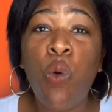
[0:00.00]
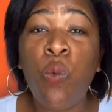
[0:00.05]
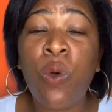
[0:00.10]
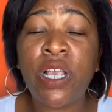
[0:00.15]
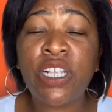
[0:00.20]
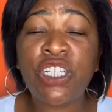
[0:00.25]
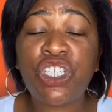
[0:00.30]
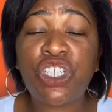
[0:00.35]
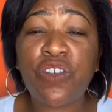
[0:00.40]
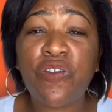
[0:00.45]

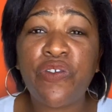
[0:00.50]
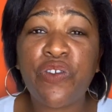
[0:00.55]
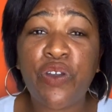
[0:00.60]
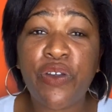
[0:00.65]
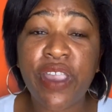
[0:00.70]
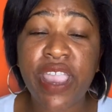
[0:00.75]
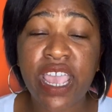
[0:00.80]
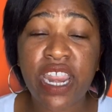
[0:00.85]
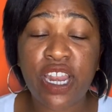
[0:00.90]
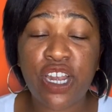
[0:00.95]
Once you've
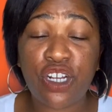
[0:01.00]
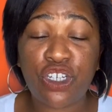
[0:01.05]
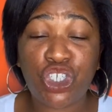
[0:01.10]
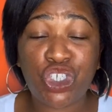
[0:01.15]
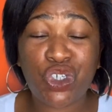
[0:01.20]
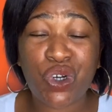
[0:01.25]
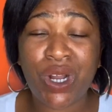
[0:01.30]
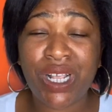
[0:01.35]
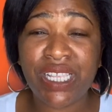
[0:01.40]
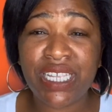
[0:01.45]
created a
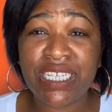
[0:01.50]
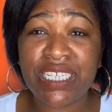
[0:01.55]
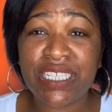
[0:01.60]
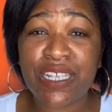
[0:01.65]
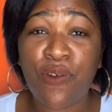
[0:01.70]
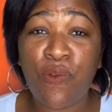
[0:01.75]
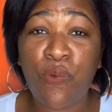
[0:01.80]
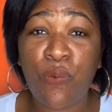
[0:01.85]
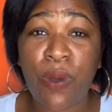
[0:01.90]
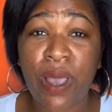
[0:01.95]
short list
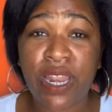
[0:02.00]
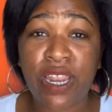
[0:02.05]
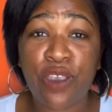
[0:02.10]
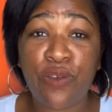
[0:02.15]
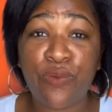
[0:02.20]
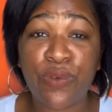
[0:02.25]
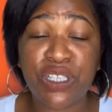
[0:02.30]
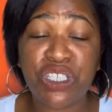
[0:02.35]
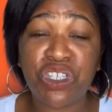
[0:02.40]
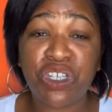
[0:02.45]
of
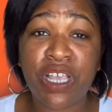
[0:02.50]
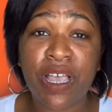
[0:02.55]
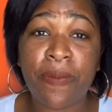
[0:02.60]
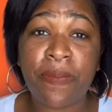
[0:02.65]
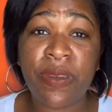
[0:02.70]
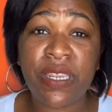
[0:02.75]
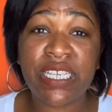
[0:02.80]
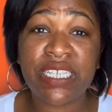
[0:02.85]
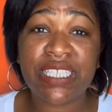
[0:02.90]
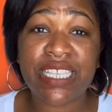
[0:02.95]
wedding rental
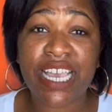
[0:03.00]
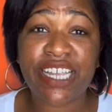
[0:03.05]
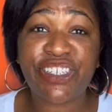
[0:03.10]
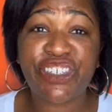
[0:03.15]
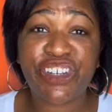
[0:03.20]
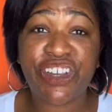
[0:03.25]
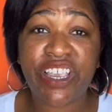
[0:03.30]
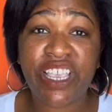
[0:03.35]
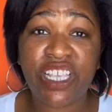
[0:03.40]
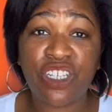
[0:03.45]
companies that
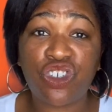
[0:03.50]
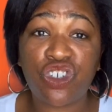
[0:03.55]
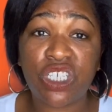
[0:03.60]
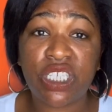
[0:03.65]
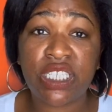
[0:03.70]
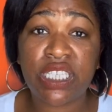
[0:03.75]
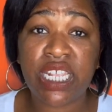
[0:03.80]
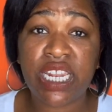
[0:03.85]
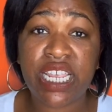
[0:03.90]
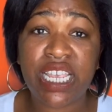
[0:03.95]
you're
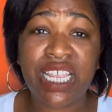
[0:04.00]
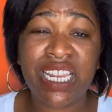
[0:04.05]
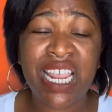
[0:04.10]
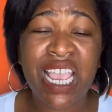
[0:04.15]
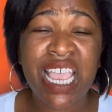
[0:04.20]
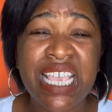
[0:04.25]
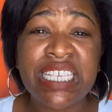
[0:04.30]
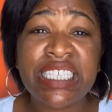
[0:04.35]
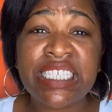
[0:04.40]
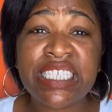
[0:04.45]
interested in,
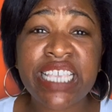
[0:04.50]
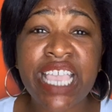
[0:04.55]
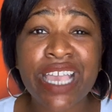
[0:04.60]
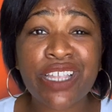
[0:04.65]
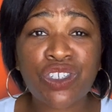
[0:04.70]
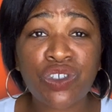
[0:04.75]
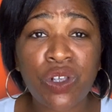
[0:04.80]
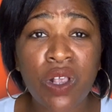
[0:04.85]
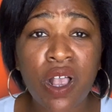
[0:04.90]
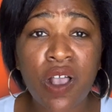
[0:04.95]

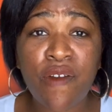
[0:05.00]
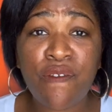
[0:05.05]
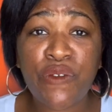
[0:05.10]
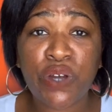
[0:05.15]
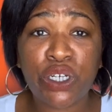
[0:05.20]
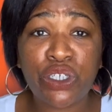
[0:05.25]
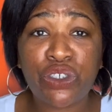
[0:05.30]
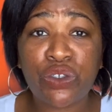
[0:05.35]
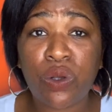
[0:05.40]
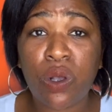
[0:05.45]
schedule a
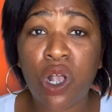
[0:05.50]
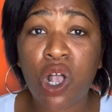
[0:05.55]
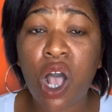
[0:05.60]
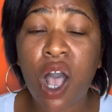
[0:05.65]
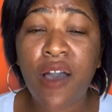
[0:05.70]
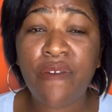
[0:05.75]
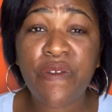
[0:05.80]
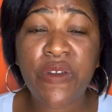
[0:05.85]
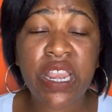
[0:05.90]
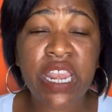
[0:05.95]
virtual
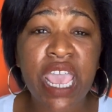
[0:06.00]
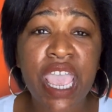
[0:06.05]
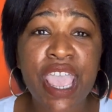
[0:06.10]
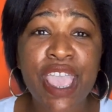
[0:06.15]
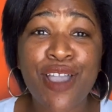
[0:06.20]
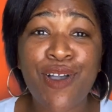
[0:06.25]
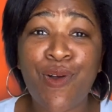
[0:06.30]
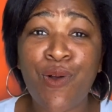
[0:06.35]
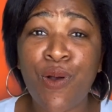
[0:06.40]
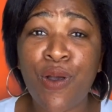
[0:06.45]
coffee
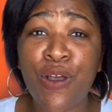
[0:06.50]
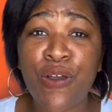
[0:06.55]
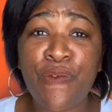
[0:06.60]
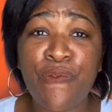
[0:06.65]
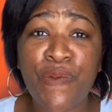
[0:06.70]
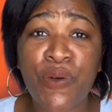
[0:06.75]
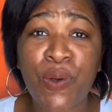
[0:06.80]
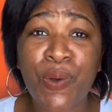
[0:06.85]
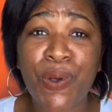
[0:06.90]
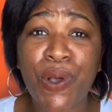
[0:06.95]
day or a
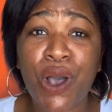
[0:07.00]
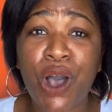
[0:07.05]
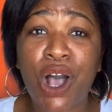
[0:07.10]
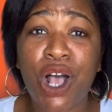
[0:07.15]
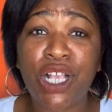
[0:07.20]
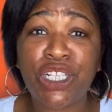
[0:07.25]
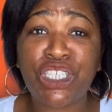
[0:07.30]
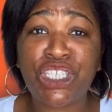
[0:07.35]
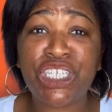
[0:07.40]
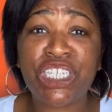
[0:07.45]
phone
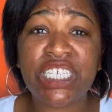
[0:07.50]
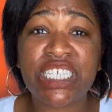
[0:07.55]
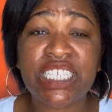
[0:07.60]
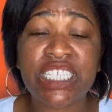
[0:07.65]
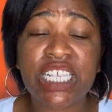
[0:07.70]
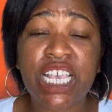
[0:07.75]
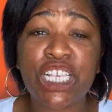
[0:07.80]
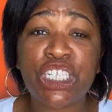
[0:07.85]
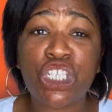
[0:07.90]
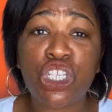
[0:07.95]
call to
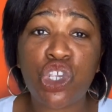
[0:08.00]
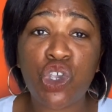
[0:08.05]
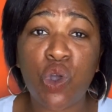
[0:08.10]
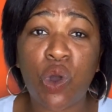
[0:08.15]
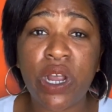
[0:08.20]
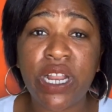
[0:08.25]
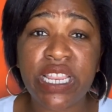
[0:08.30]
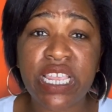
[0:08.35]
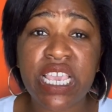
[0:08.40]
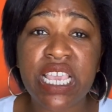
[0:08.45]
discuss
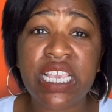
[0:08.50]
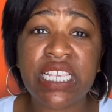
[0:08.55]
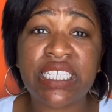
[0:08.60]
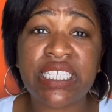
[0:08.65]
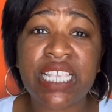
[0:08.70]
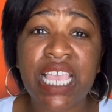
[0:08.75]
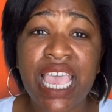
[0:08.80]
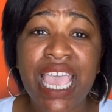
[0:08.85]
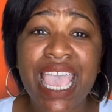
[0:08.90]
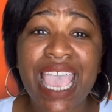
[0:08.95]
your
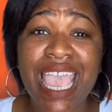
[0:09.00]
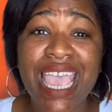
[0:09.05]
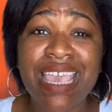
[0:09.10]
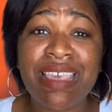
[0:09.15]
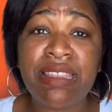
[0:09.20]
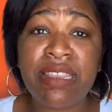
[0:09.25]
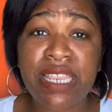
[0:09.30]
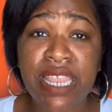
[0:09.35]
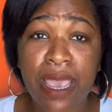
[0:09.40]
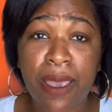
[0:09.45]
needs
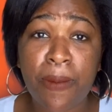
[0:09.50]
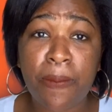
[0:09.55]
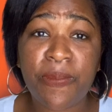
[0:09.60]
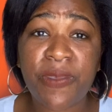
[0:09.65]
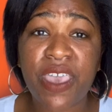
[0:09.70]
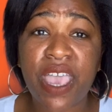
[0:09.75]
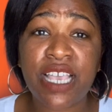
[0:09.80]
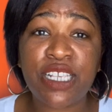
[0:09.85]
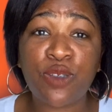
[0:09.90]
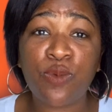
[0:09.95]
in
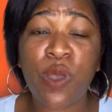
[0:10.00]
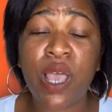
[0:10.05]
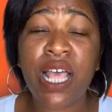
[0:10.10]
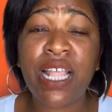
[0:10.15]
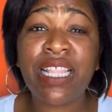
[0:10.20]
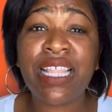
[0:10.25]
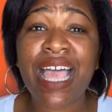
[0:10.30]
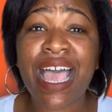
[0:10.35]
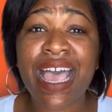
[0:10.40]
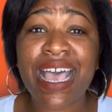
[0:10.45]
depth, as
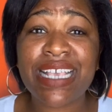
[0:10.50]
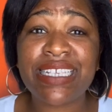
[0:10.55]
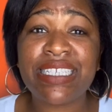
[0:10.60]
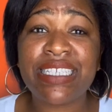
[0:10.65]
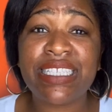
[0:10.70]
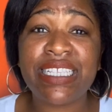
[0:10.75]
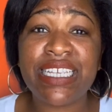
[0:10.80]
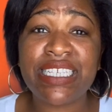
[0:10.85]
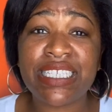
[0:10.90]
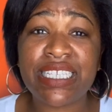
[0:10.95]
well
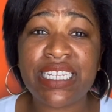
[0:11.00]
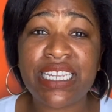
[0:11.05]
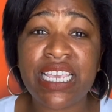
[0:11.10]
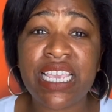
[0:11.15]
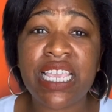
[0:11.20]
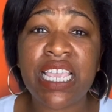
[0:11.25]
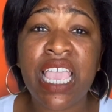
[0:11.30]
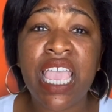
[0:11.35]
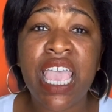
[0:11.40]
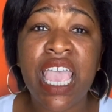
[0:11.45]
as
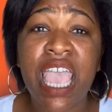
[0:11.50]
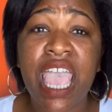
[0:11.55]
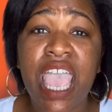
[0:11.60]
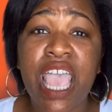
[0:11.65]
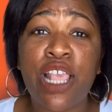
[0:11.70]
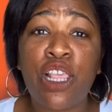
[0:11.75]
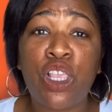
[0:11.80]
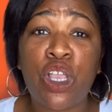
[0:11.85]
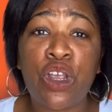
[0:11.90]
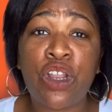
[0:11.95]
listening
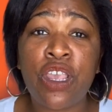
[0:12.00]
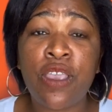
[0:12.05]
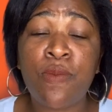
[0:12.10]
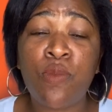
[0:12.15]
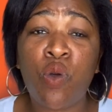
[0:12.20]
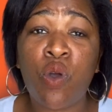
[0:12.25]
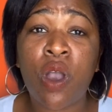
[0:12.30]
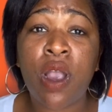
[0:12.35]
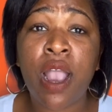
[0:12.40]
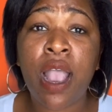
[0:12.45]
and learning
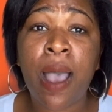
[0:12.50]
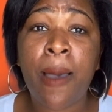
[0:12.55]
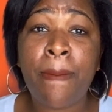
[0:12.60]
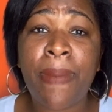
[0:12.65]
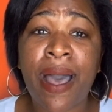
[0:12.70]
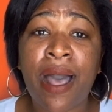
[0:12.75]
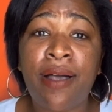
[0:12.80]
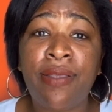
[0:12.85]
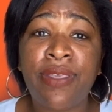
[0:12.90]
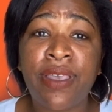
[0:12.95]
more
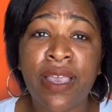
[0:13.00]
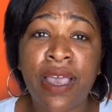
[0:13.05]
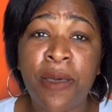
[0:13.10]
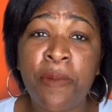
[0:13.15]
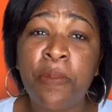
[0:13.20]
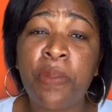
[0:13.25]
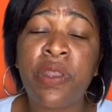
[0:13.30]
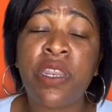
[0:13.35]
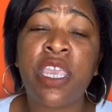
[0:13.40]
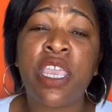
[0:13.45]
about the
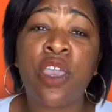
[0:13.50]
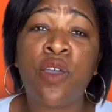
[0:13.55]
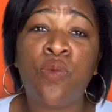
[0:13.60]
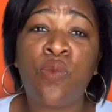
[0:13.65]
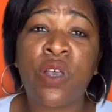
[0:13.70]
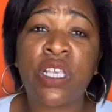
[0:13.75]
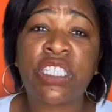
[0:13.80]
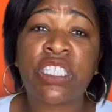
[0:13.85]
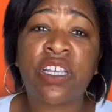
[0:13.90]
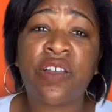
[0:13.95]
company and
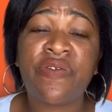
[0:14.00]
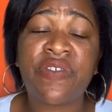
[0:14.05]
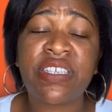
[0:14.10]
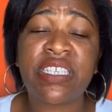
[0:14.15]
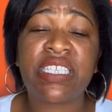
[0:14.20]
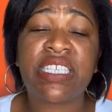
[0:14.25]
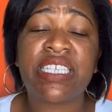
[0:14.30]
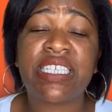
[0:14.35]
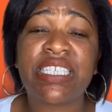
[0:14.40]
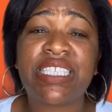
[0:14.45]
what
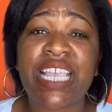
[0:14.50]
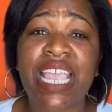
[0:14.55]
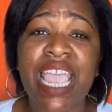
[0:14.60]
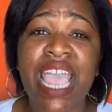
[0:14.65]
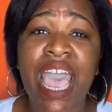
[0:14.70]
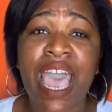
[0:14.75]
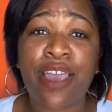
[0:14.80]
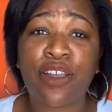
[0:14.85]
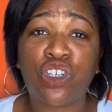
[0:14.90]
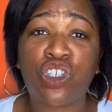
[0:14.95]
services they
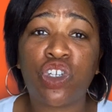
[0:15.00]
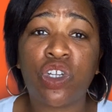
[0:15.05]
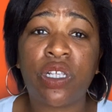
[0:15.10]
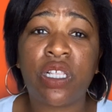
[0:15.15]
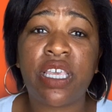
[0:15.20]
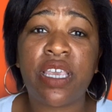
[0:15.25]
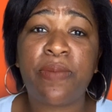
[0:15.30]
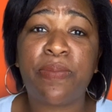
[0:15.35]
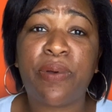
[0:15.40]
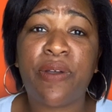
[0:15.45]

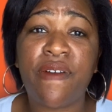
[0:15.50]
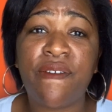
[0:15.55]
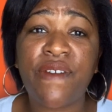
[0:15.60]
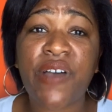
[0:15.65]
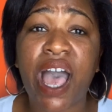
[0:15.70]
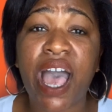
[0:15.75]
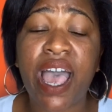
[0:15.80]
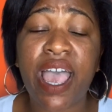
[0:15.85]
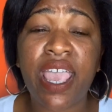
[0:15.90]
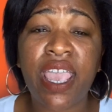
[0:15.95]
actually
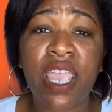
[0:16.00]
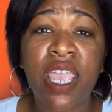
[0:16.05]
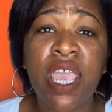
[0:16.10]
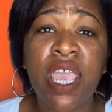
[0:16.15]
provide.